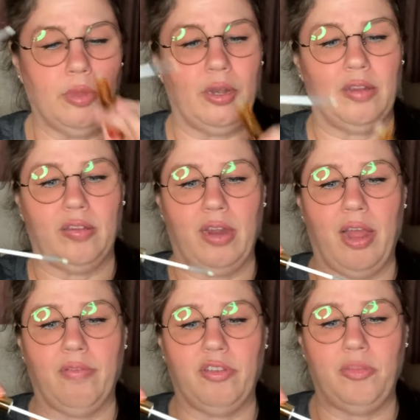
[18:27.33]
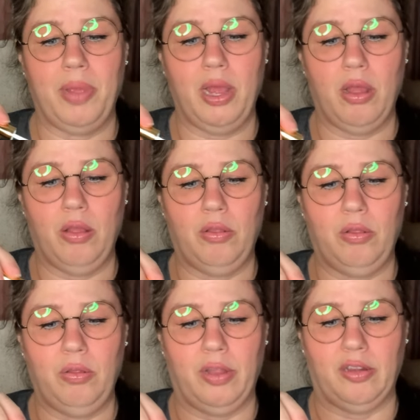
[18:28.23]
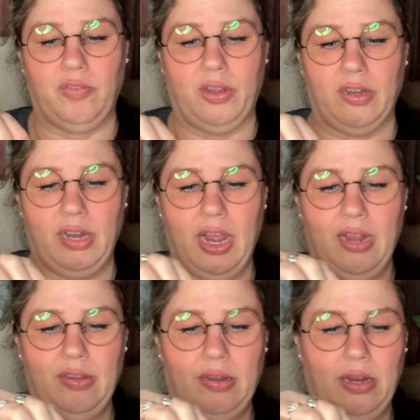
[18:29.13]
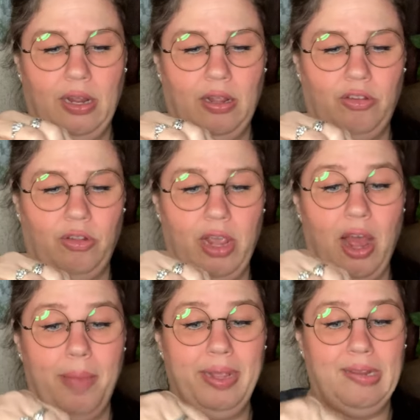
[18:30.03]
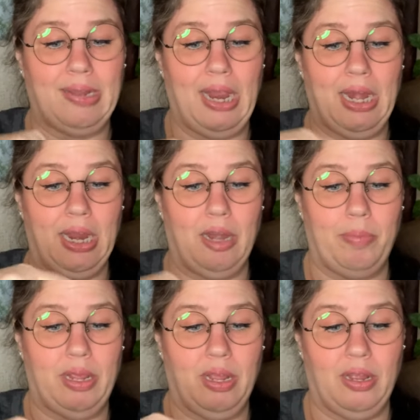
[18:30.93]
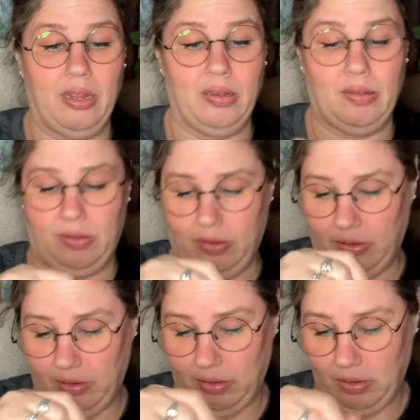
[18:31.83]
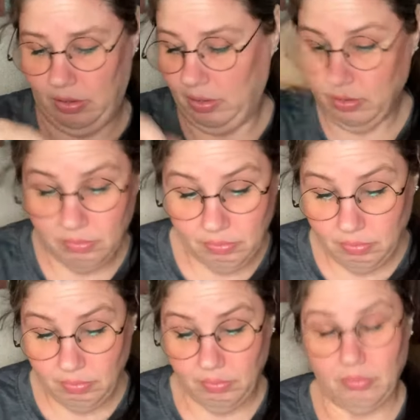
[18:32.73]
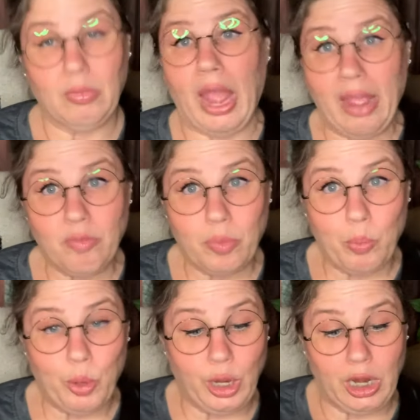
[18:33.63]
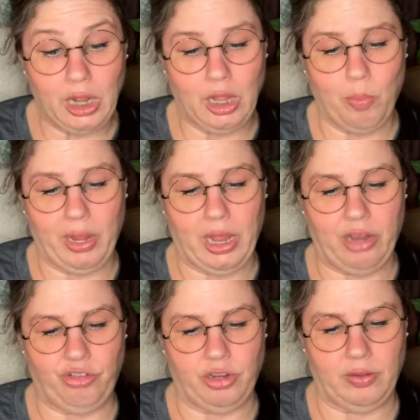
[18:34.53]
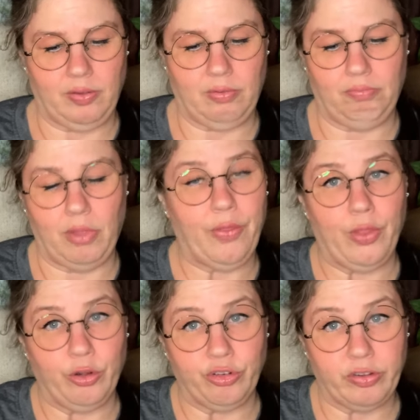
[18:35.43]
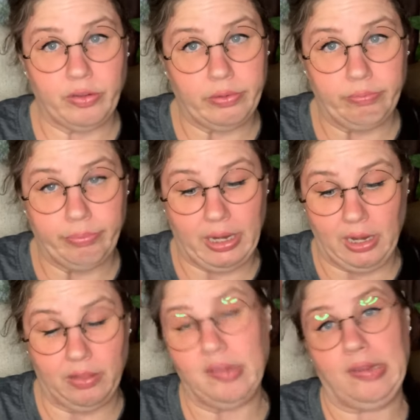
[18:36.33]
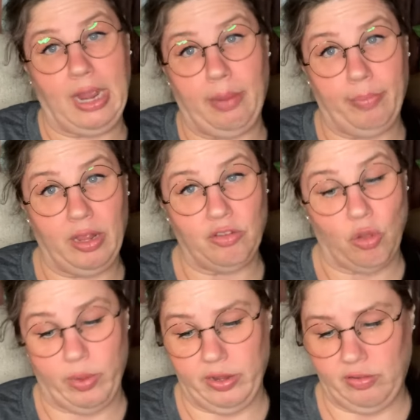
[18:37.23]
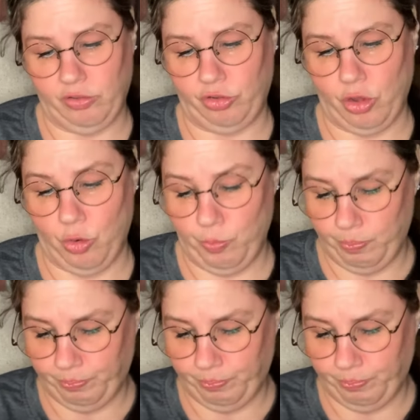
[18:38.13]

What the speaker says: Doesn't have a smell. That's fantastic. So yeah, I'm excited because I haven't been putting anything on my lashes and they're just being the same as always. So